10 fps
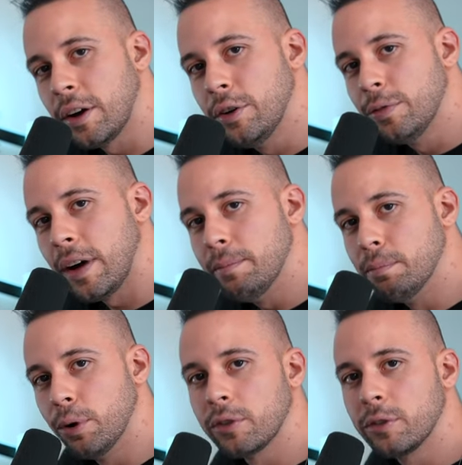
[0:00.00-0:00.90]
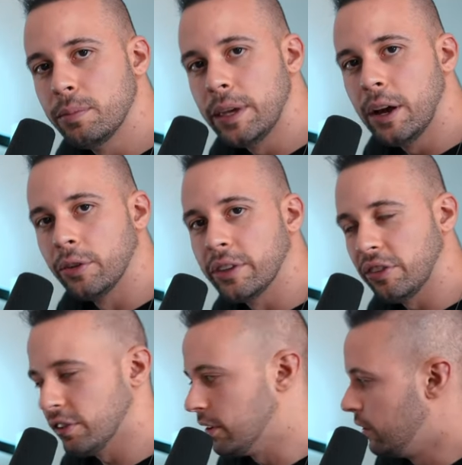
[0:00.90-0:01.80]
how you find books to be
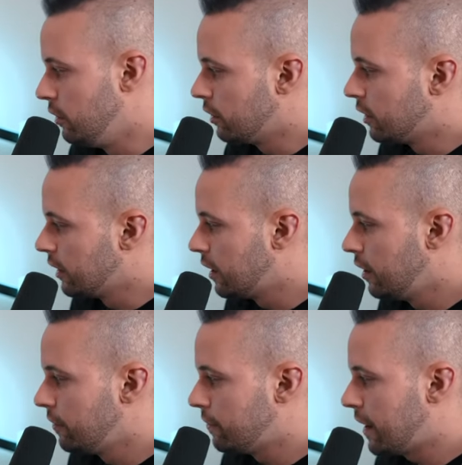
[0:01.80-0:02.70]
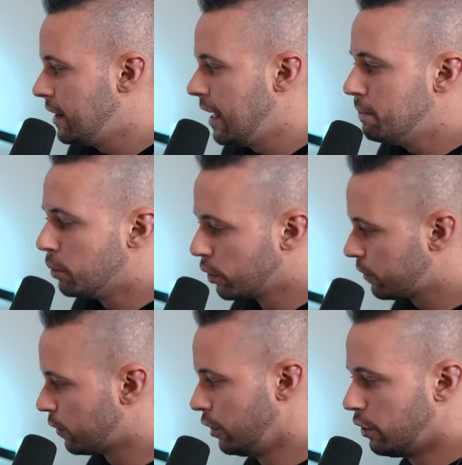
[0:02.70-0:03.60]
auditioned. You click here, find a book
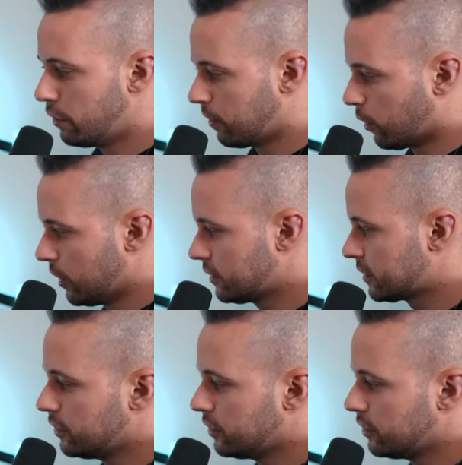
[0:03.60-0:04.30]
for your voice.